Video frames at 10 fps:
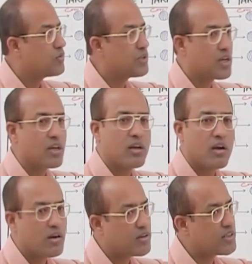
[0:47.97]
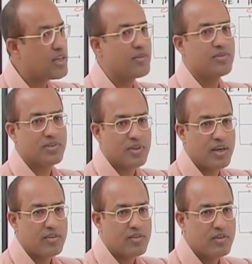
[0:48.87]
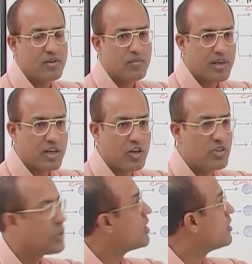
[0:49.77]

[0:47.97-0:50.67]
which are not T lymphocytes because